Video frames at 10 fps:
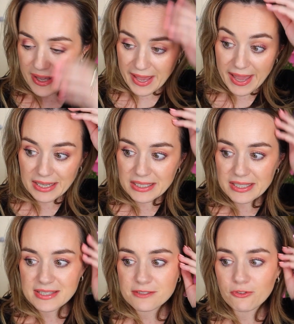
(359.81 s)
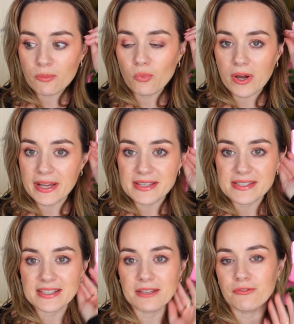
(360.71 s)
At least from what I
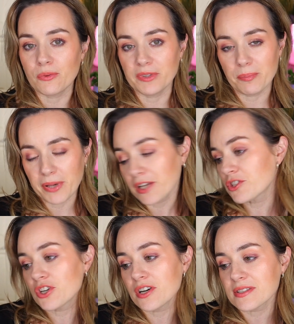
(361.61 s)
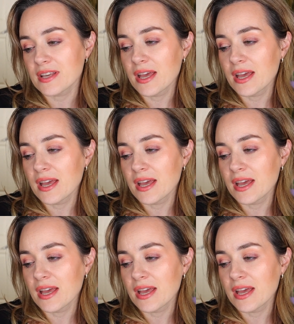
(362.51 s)
see from the pictures,